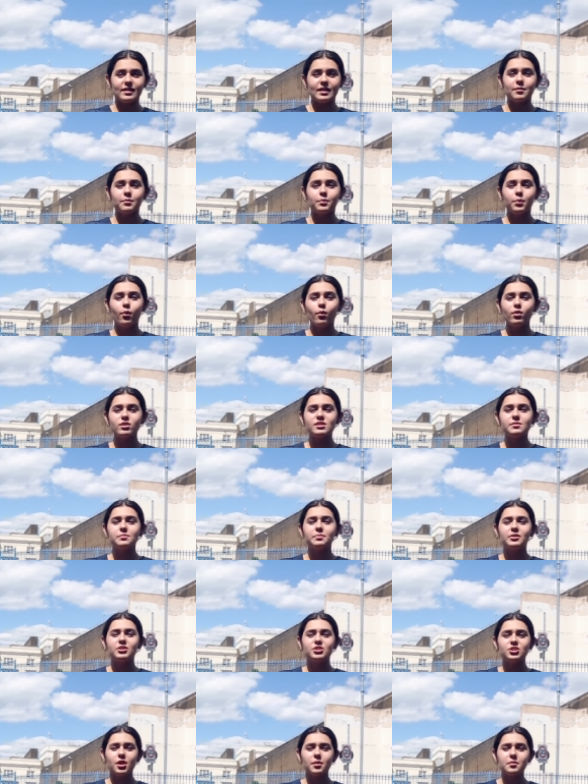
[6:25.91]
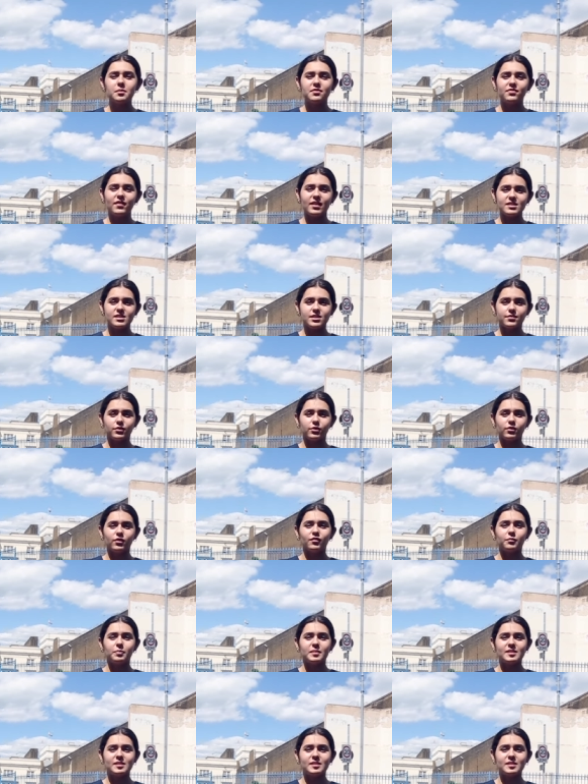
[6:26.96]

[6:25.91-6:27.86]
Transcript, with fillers: the important Punjabi festival of